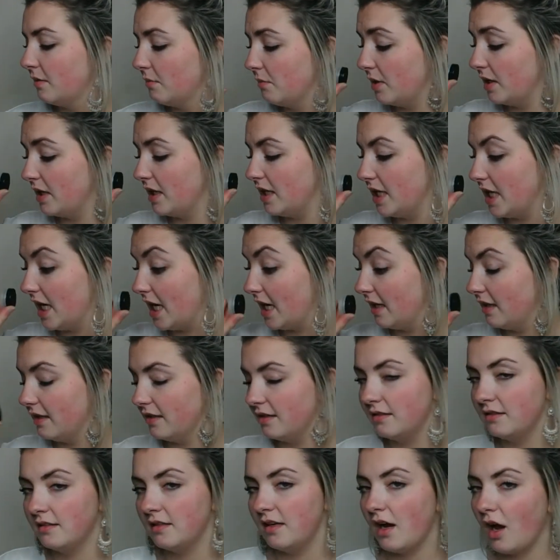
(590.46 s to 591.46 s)
But yeah,
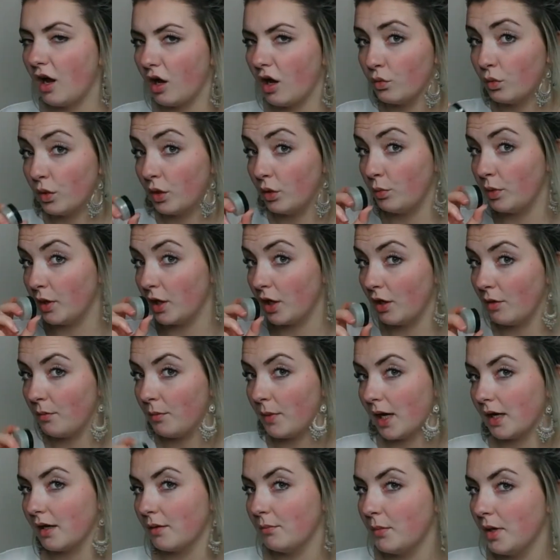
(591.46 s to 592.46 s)
I will be going
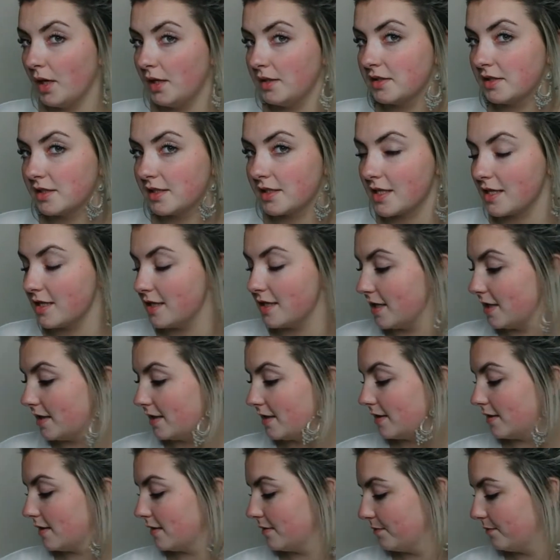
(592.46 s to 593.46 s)
back and purchasing
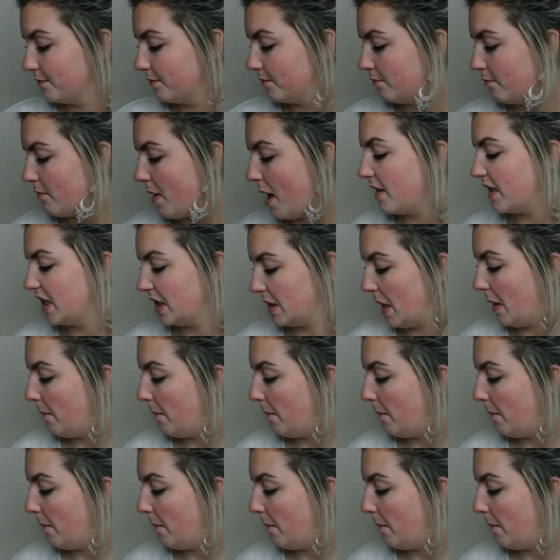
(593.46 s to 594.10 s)
this.